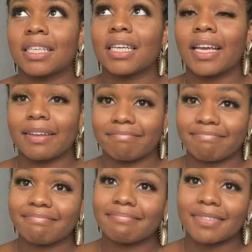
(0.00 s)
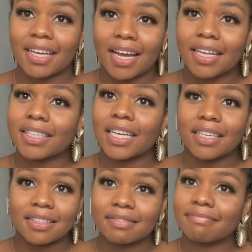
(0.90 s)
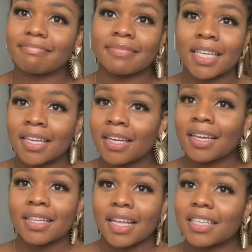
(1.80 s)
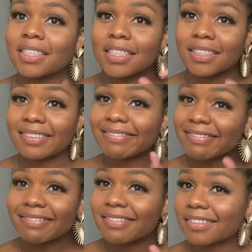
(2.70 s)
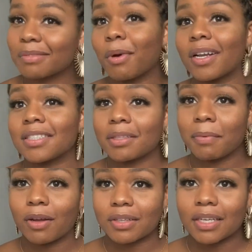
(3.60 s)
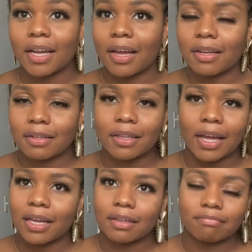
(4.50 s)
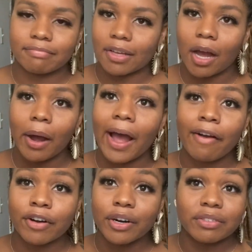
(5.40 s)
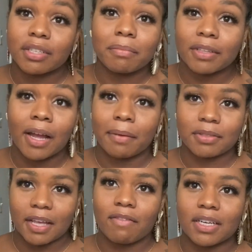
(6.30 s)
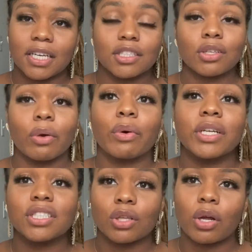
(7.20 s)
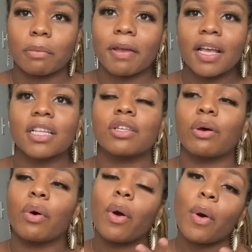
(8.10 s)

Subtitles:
yeah, I think that's the smallest amount that I, like, I'll have her sometimes 7 days. So it just all depends. So